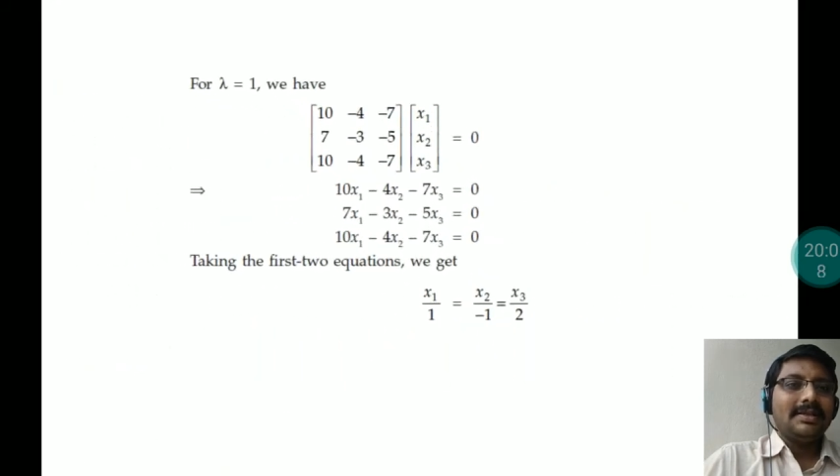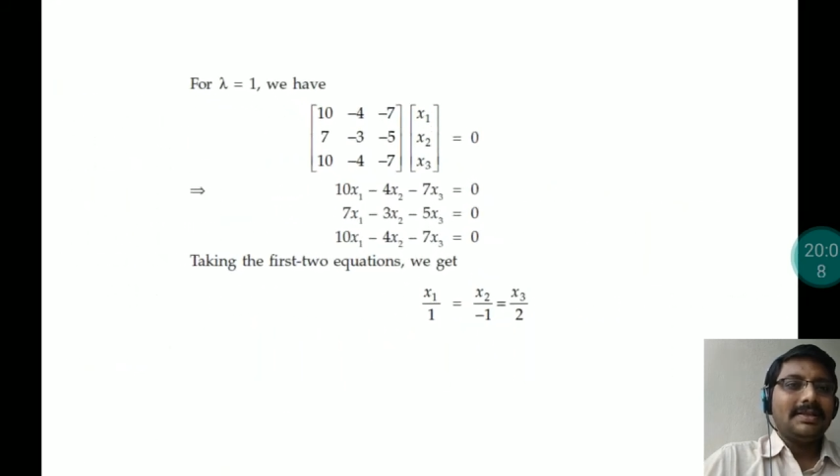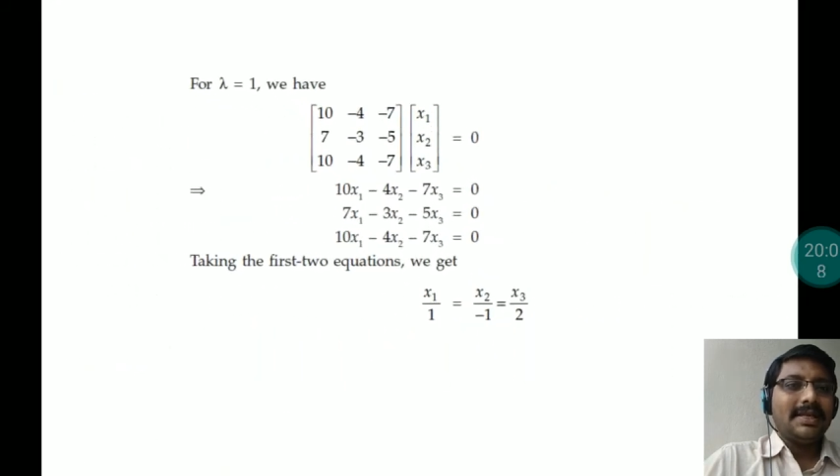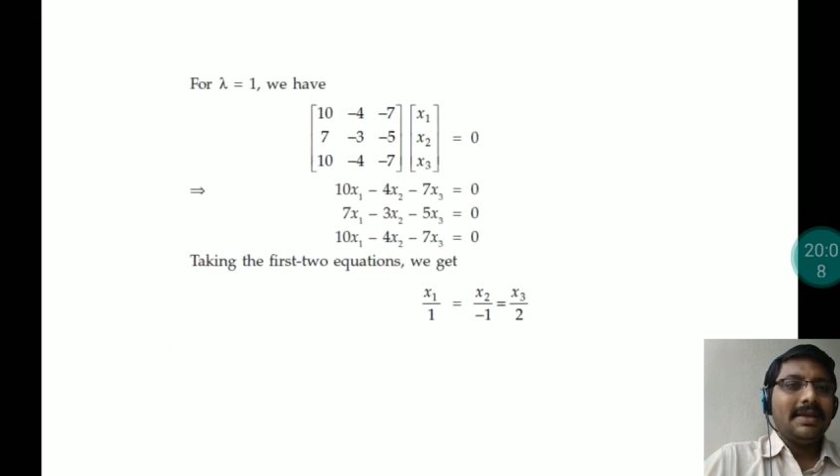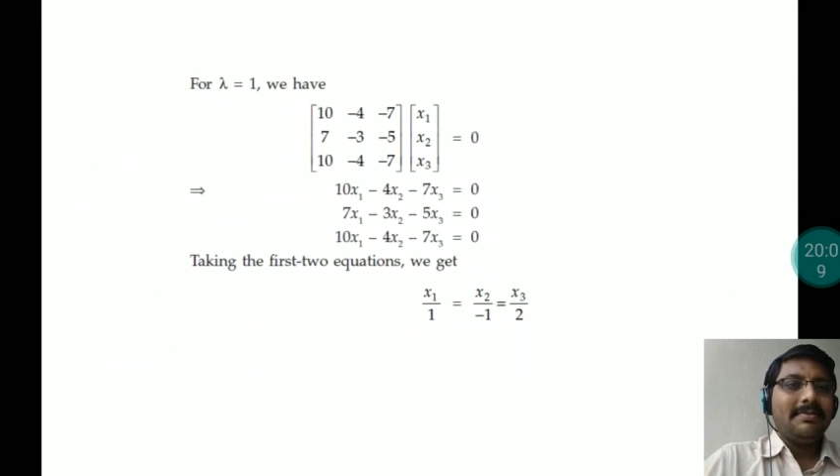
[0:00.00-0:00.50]

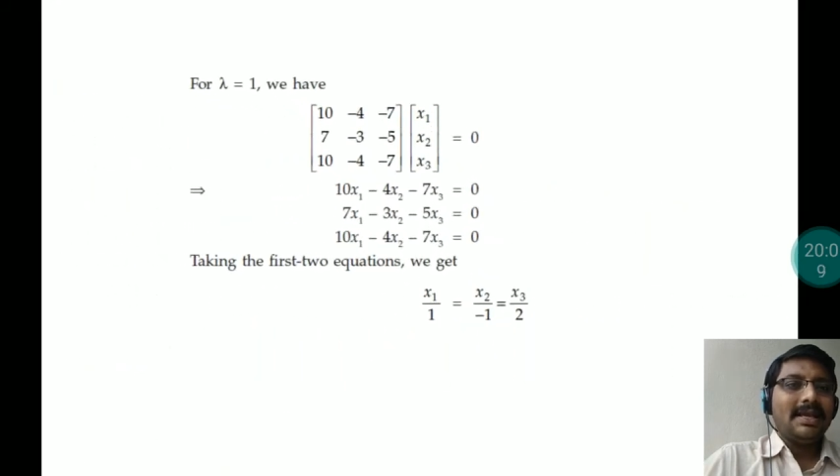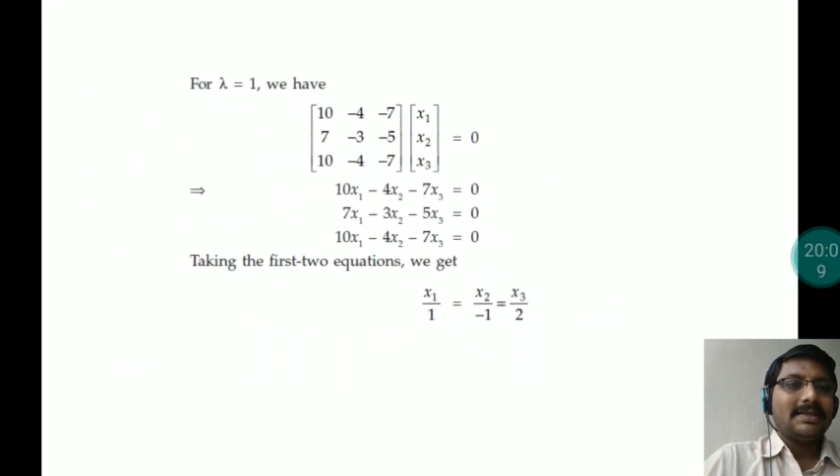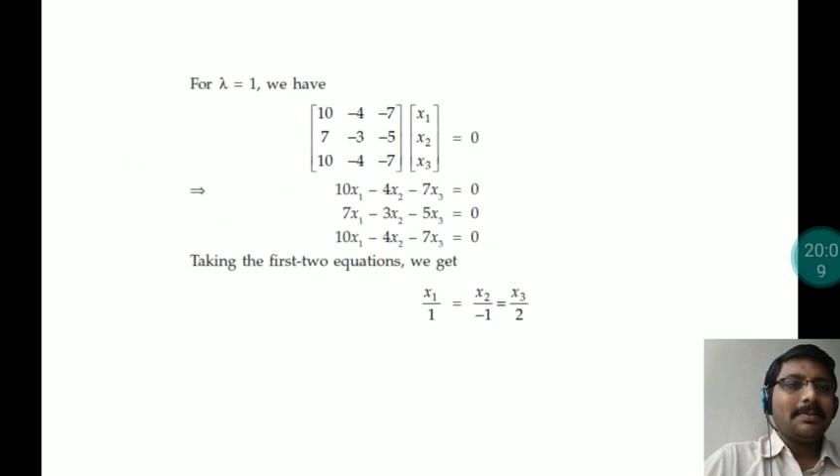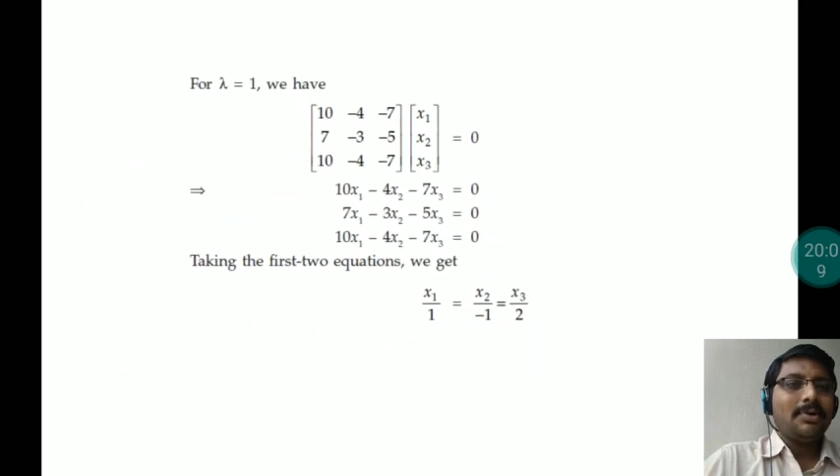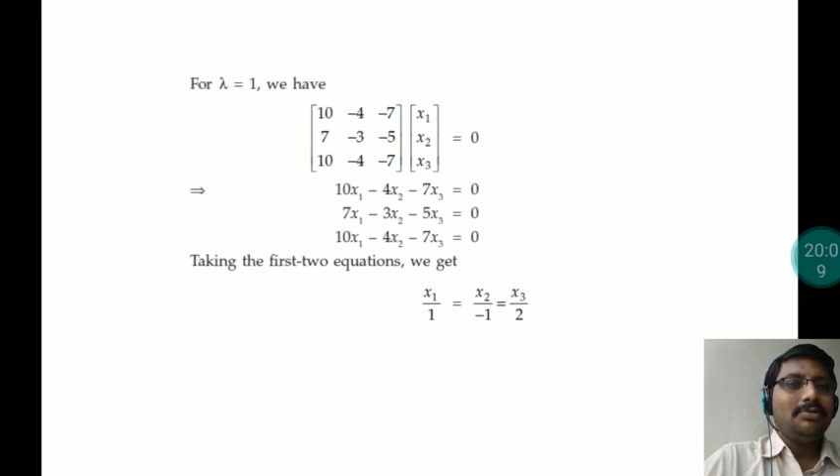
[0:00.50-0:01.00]
same
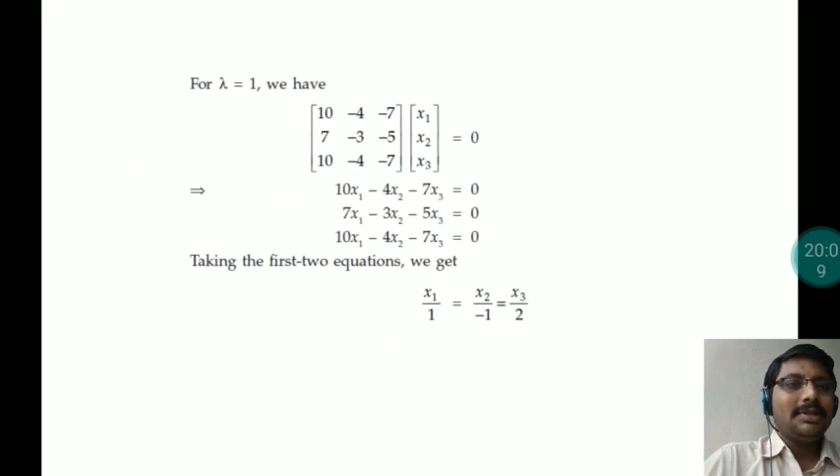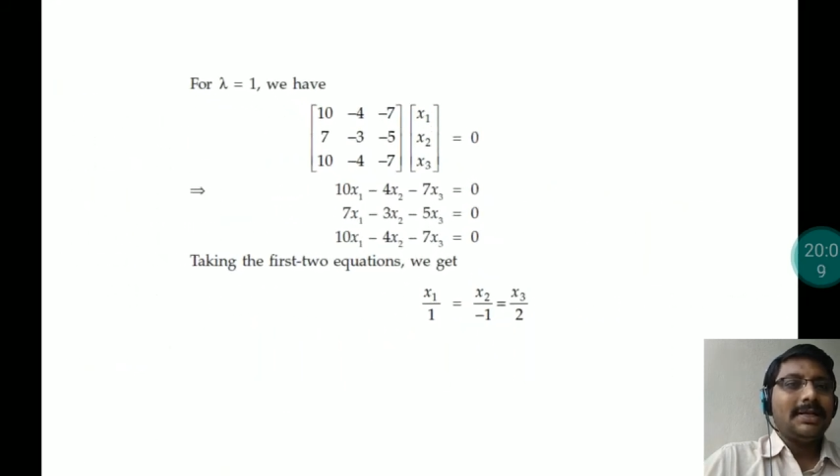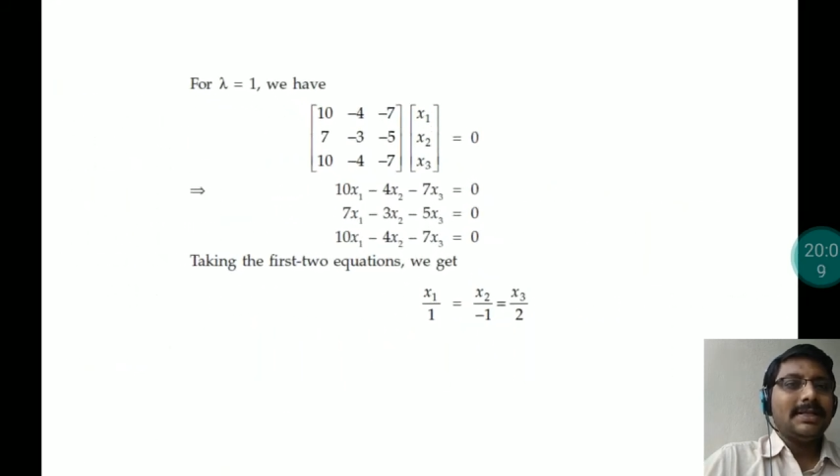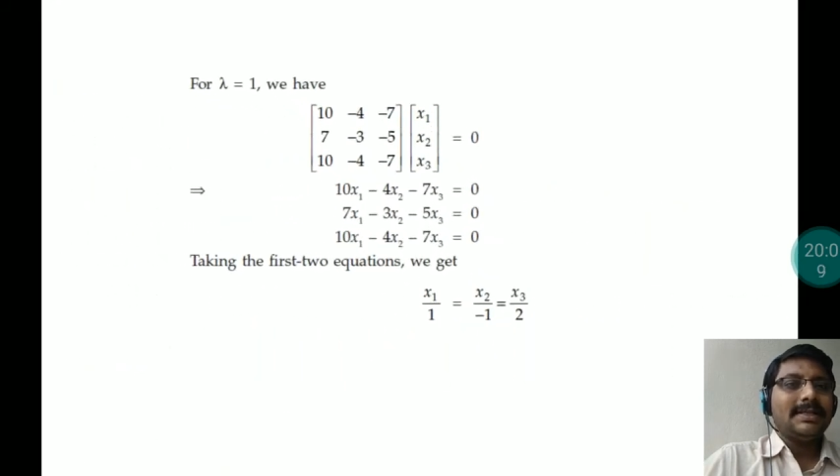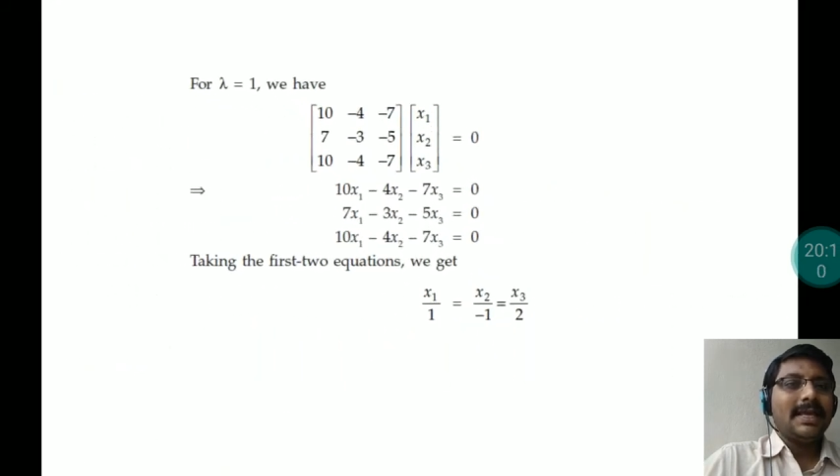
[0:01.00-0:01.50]
as above, that is